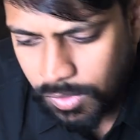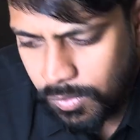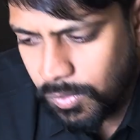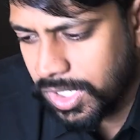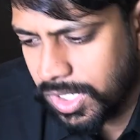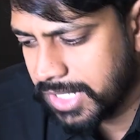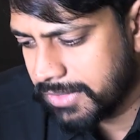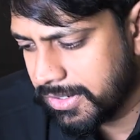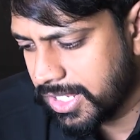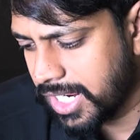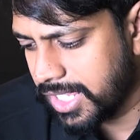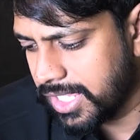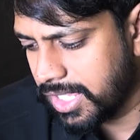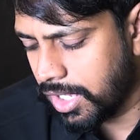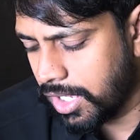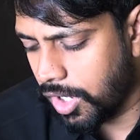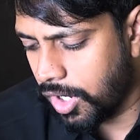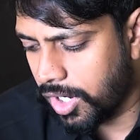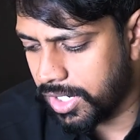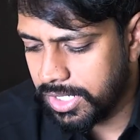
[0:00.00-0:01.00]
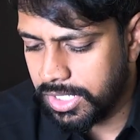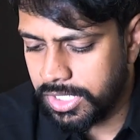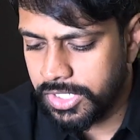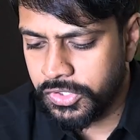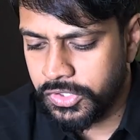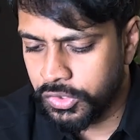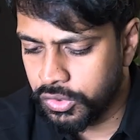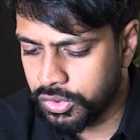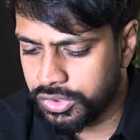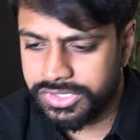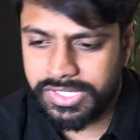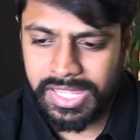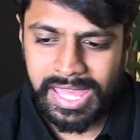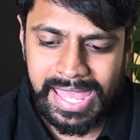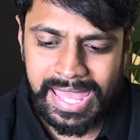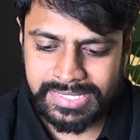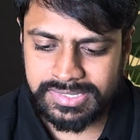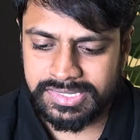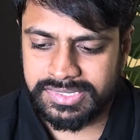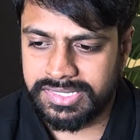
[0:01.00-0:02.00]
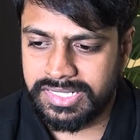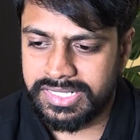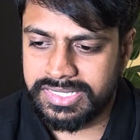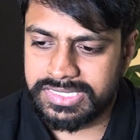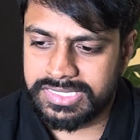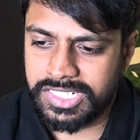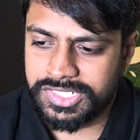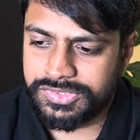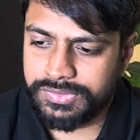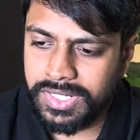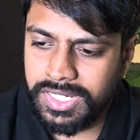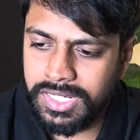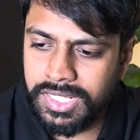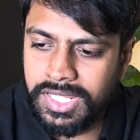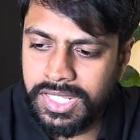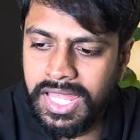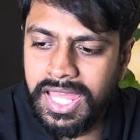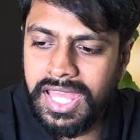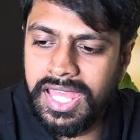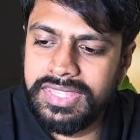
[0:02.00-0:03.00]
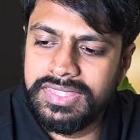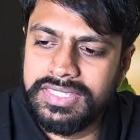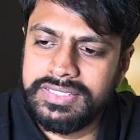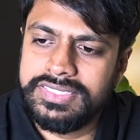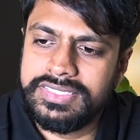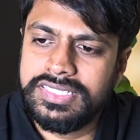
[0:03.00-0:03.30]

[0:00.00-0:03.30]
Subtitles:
Whatever I ordered, used accessories as well. And this